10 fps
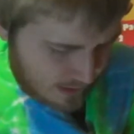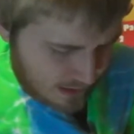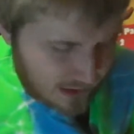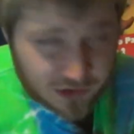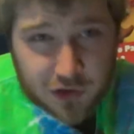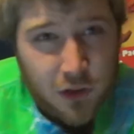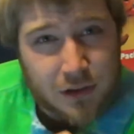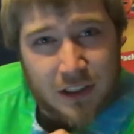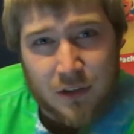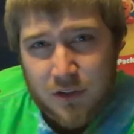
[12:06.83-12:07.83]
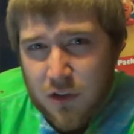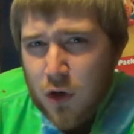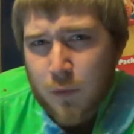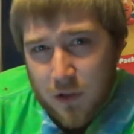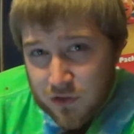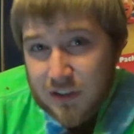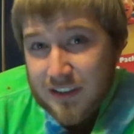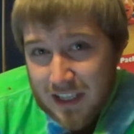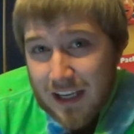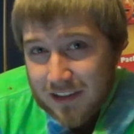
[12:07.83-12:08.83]
in a shirt that looks almost
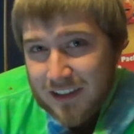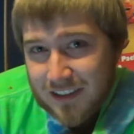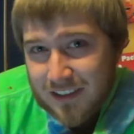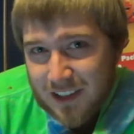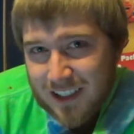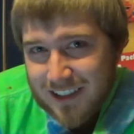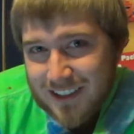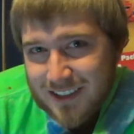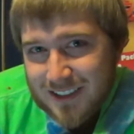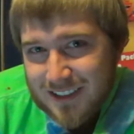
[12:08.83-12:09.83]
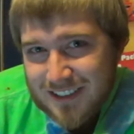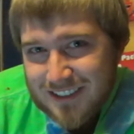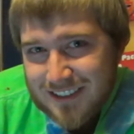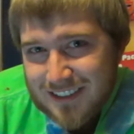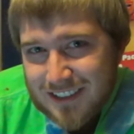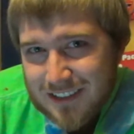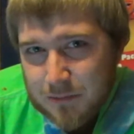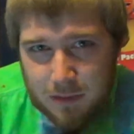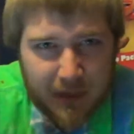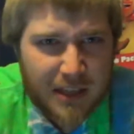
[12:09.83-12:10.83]
exactly like this.
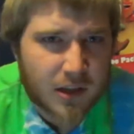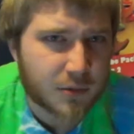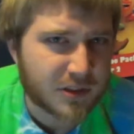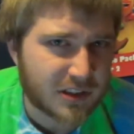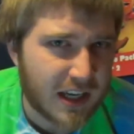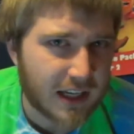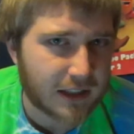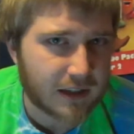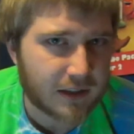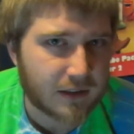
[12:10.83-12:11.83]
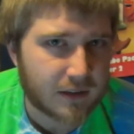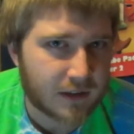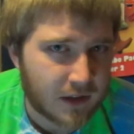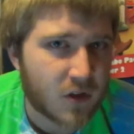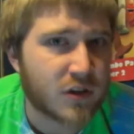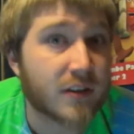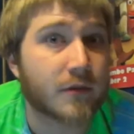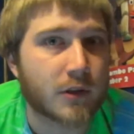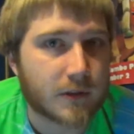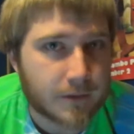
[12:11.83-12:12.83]
But make no mistake, they are
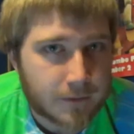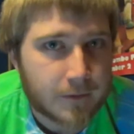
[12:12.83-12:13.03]
different.